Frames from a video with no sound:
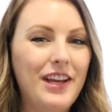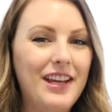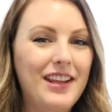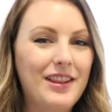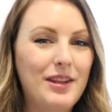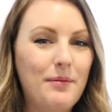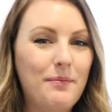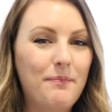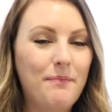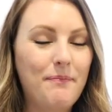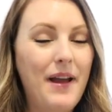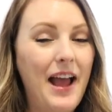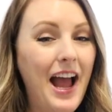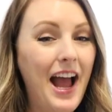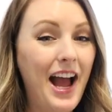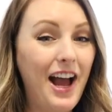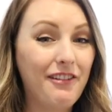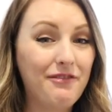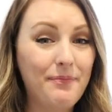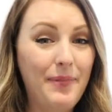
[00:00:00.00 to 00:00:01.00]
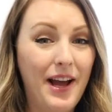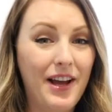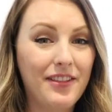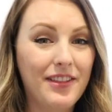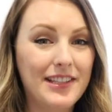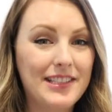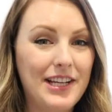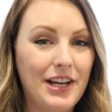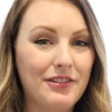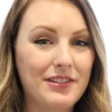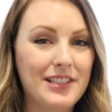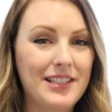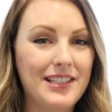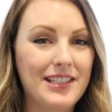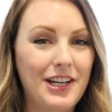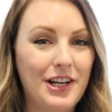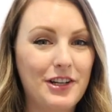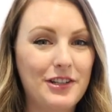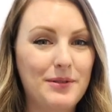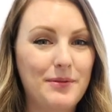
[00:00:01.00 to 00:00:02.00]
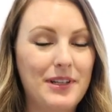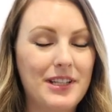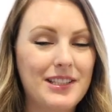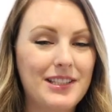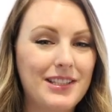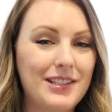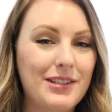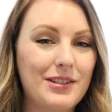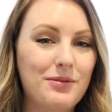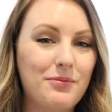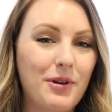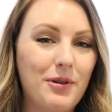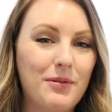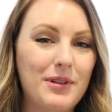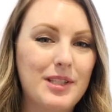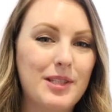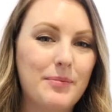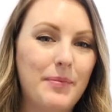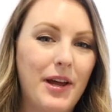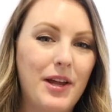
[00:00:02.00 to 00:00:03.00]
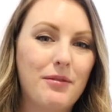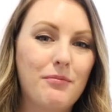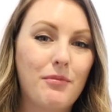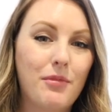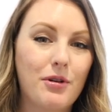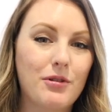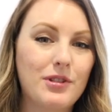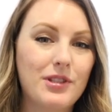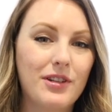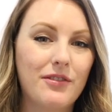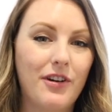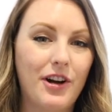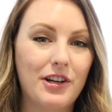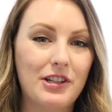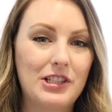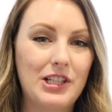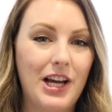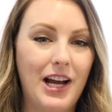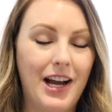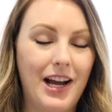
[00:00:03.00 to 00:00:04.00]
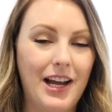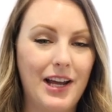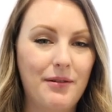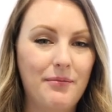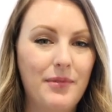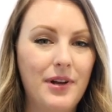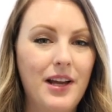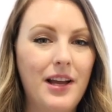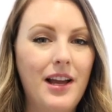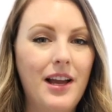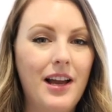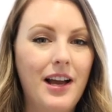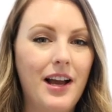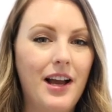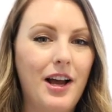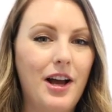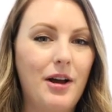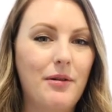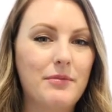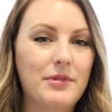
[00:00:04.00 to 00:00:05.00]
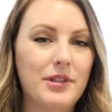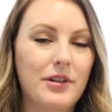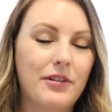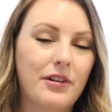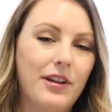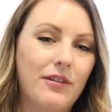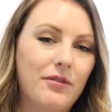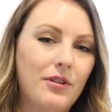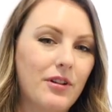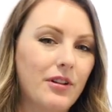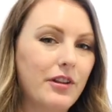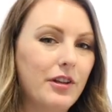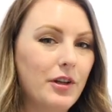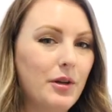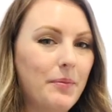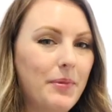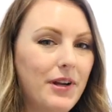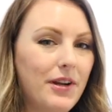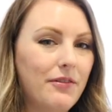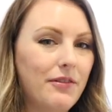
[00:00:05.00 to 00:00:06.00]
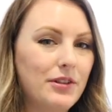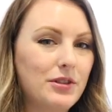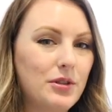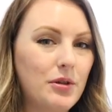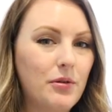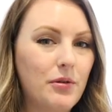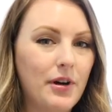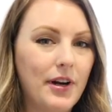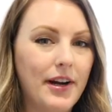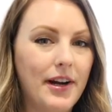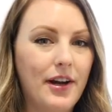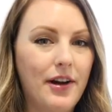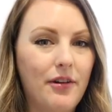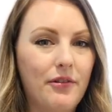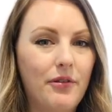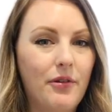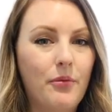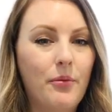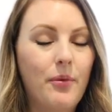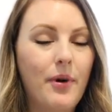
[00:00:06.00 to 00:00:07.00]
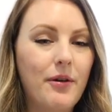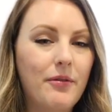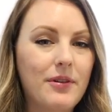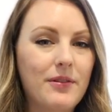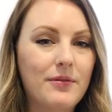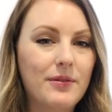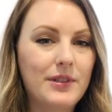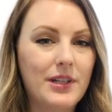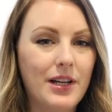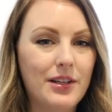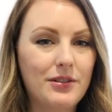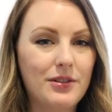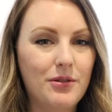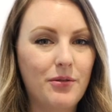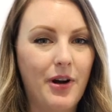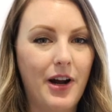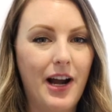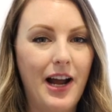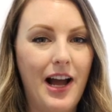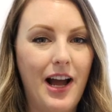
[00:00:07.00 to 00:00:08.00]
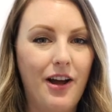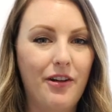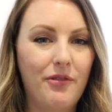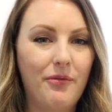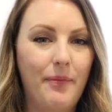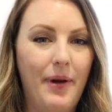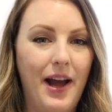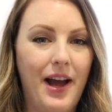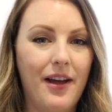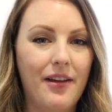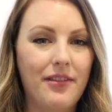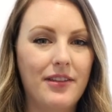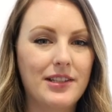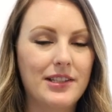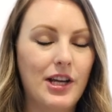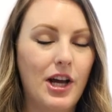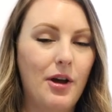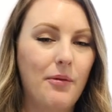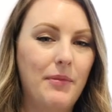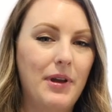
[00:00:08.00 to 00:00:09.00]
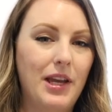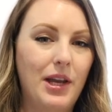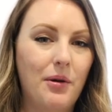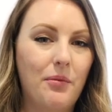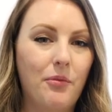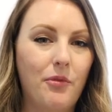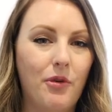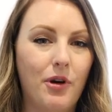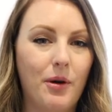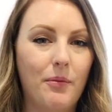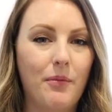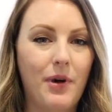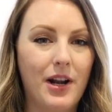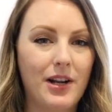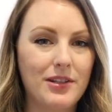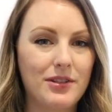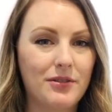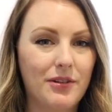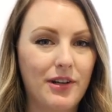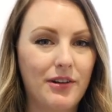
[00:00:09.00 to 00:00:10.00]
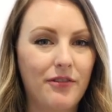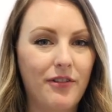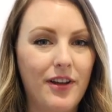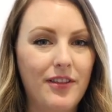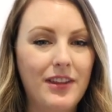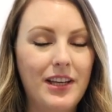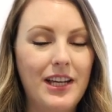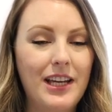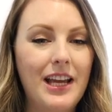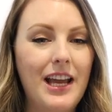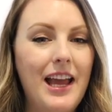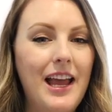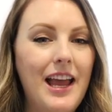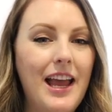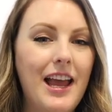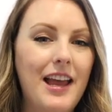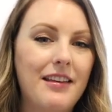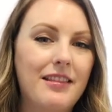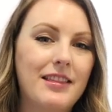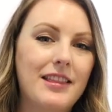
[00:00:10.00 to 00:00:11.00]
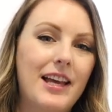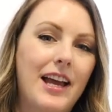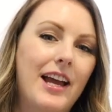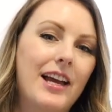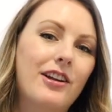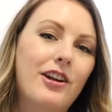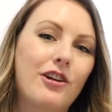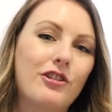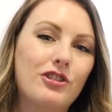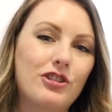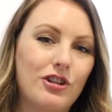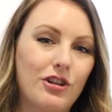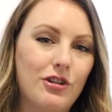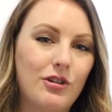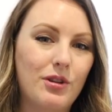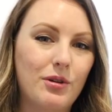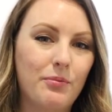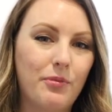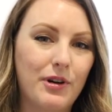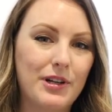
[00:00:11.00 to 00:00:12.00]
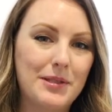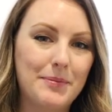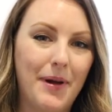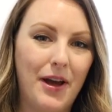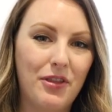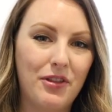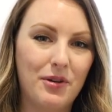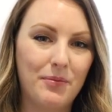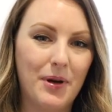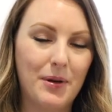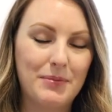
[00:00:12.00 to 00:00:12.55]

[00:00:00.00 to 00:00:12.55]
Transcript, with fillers: in the half bath downstairs because this is where we spend most of our time. Um, so I'll give you a little bit of a tour of what we've done to our half bath to help make it more Montessori friendly. And then I'll show you the boys bathroom